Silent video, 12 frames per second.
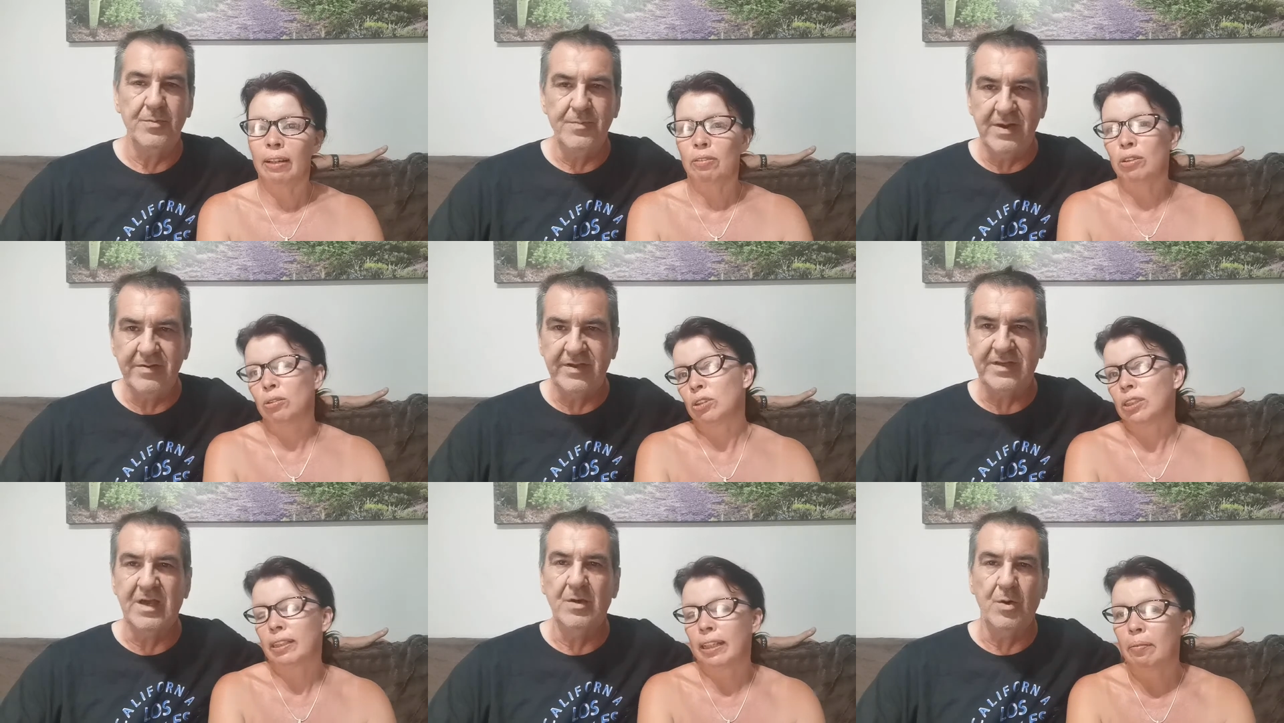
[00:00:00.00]
Speaker 1: yeah,
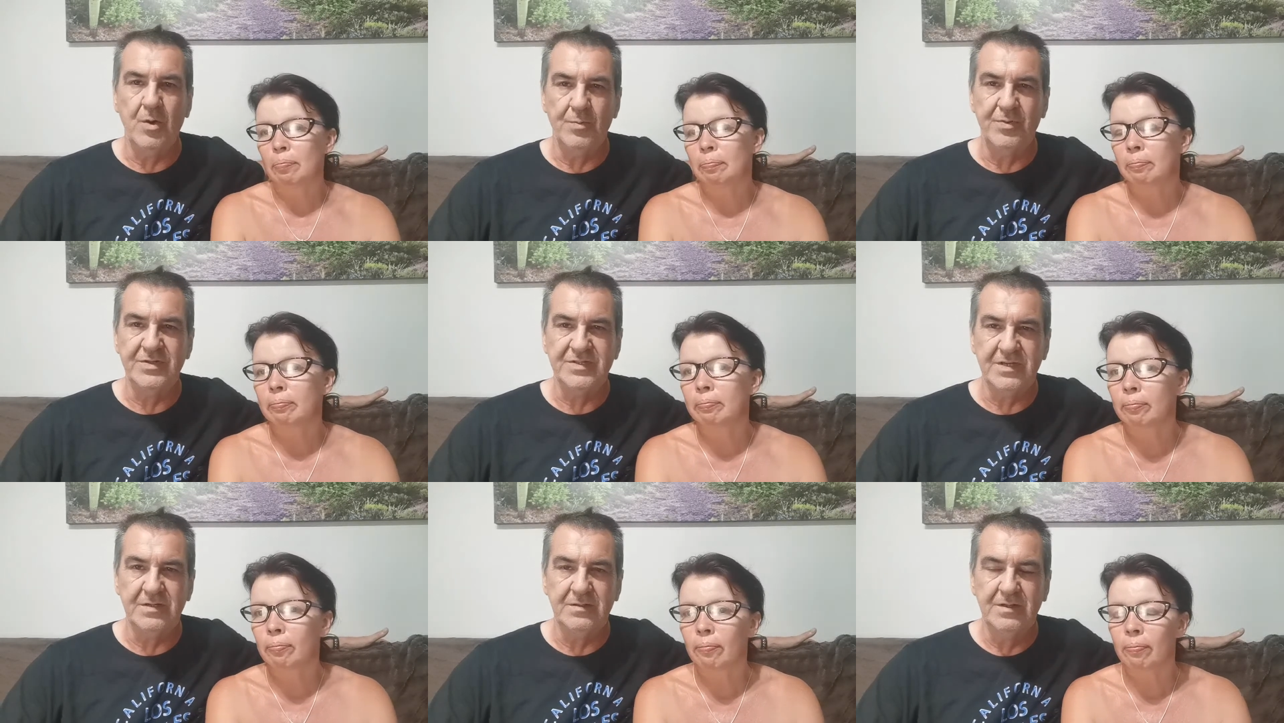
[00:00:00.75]
America course, yeah. or
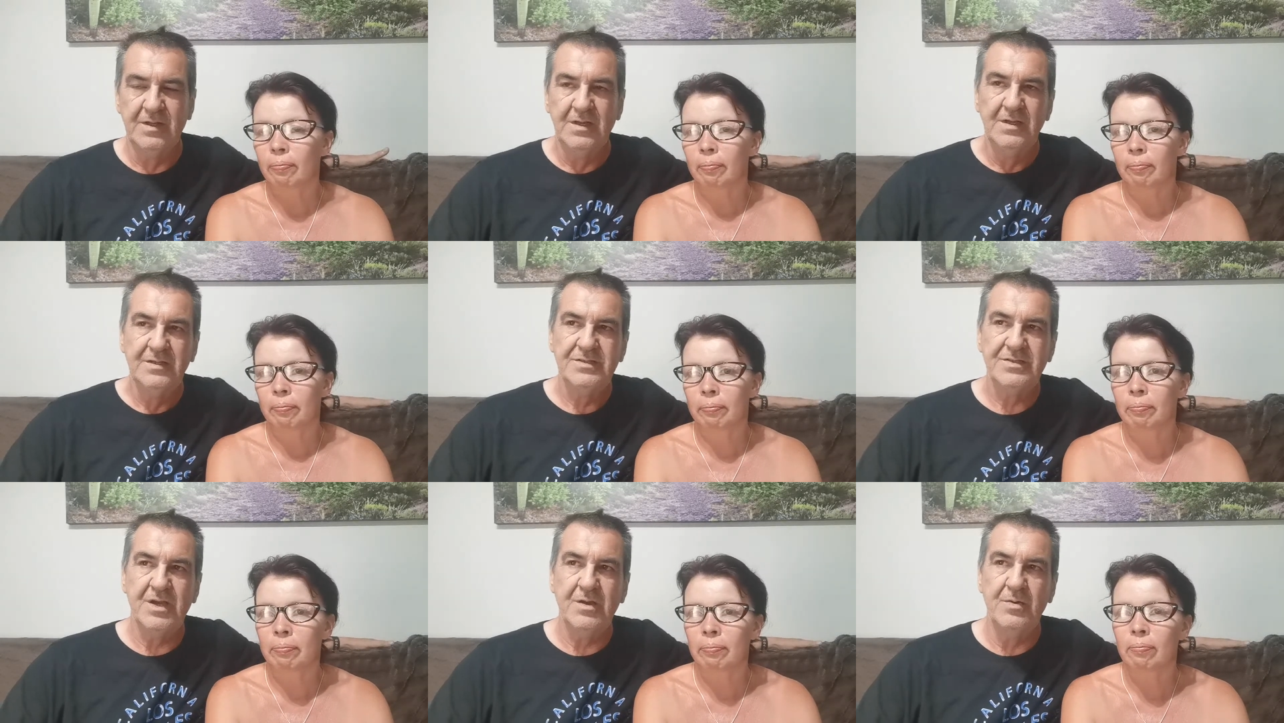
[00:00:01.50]
Brazil. Mm-hmm.
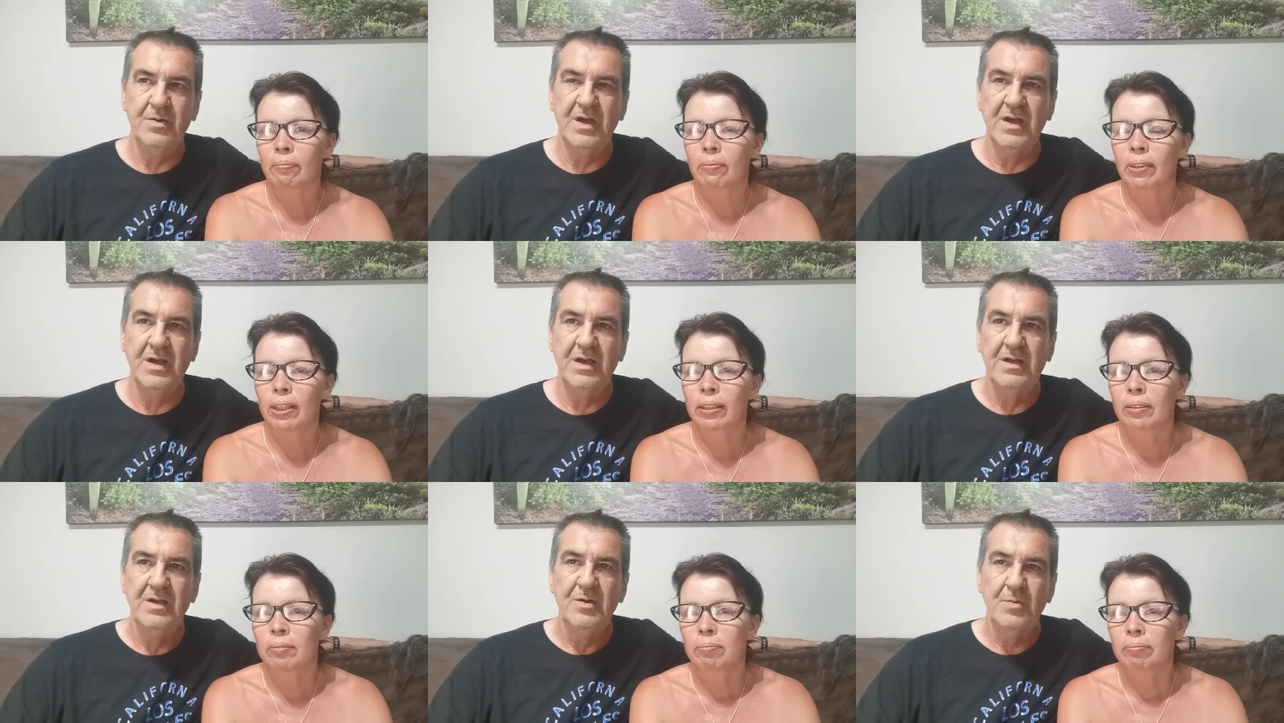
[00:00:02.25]
So uh,
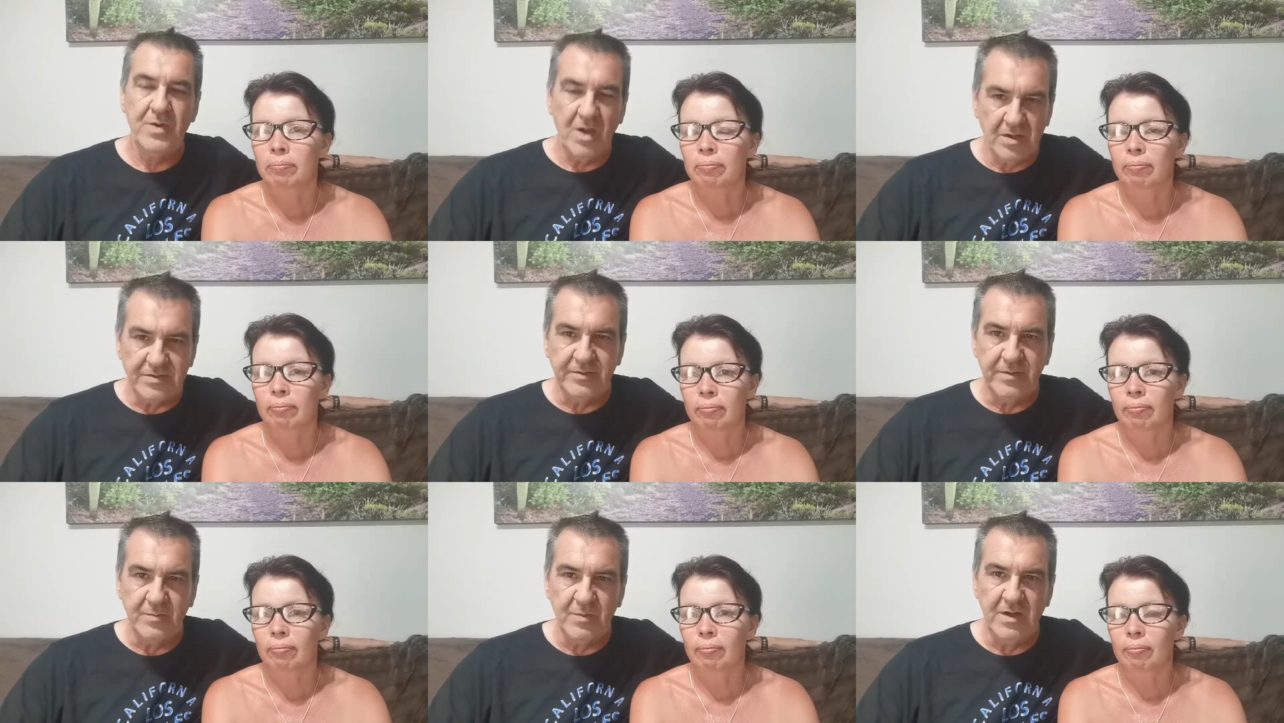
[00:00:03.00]
we are
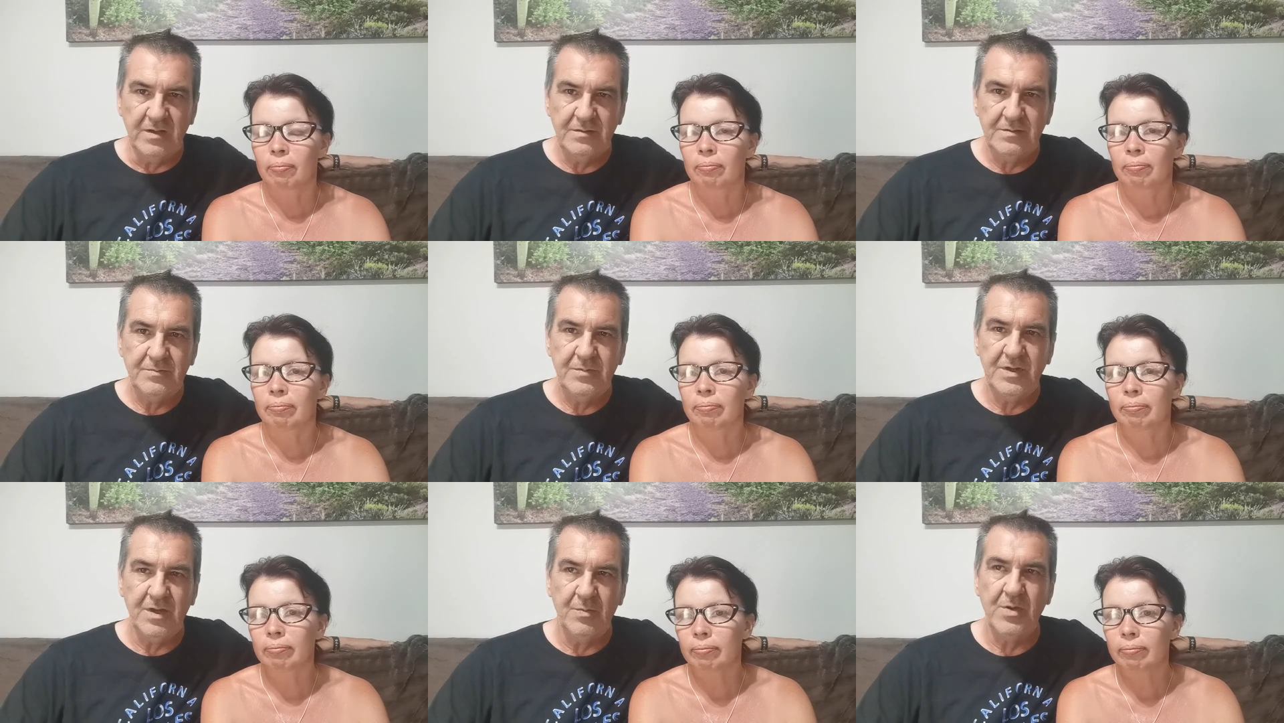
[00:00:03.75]
doing well.
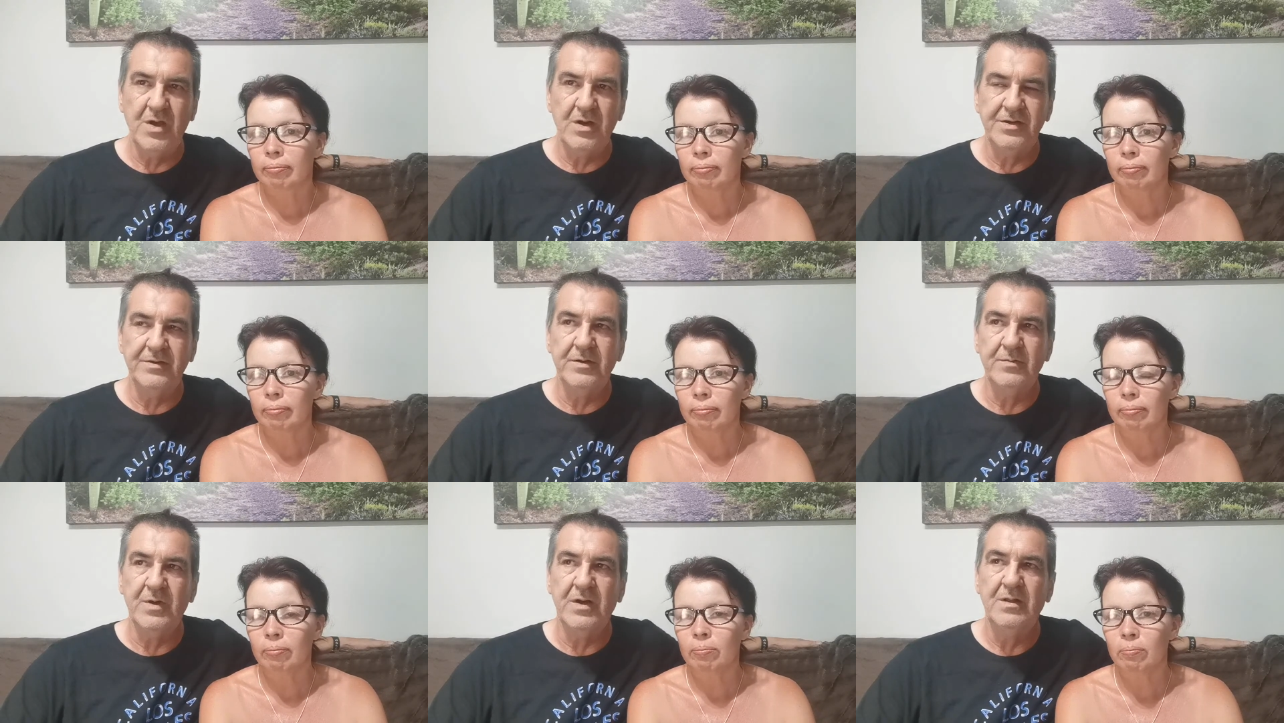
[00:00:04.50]
We, we are
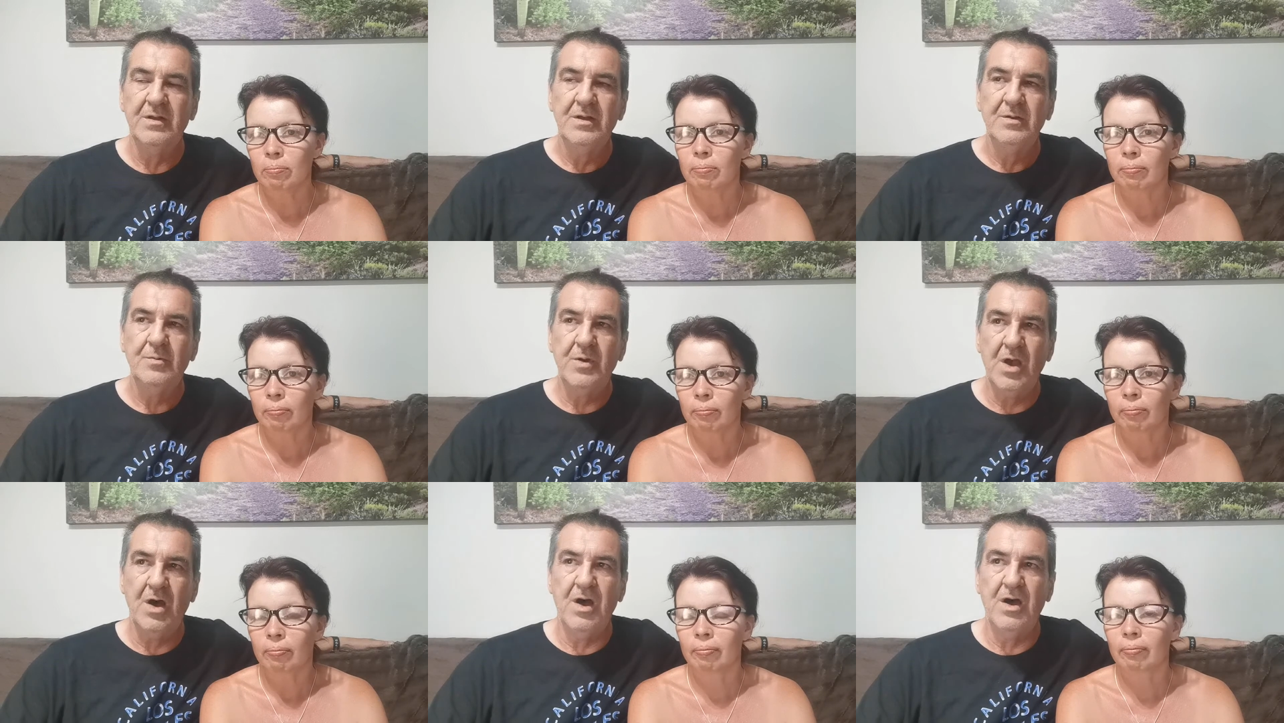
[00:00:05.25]
doing well.
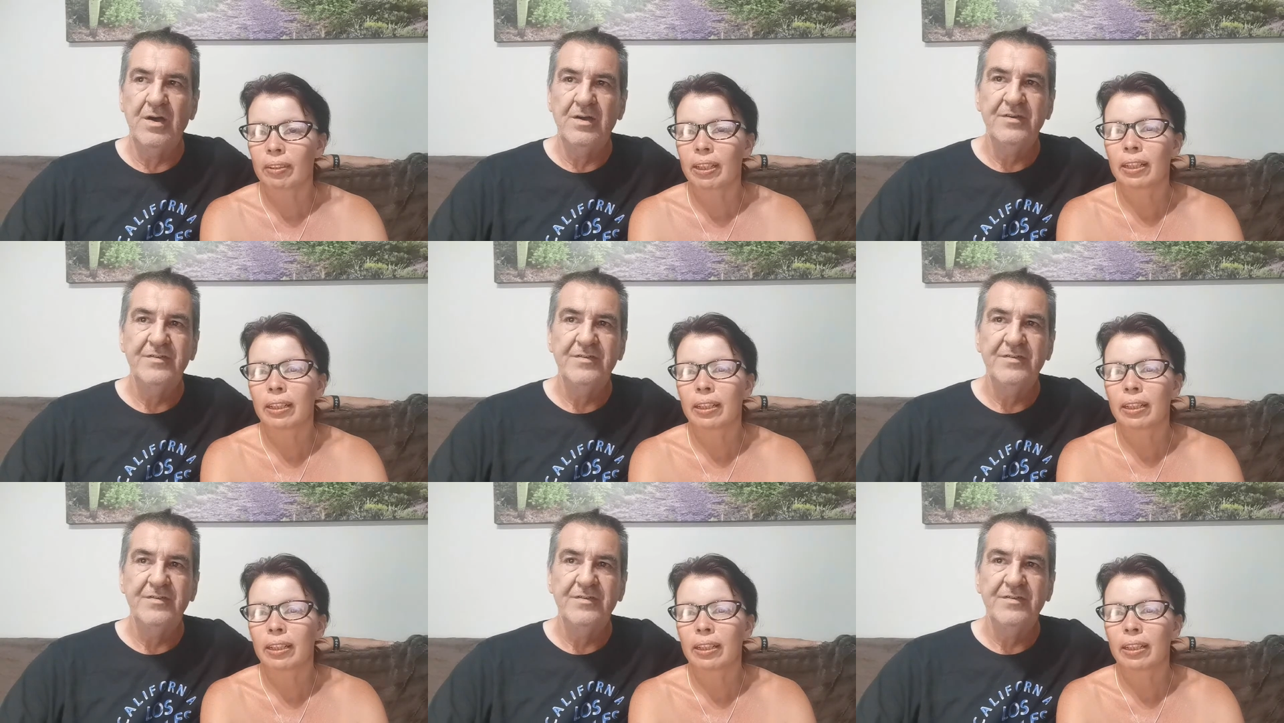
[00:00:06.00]
We are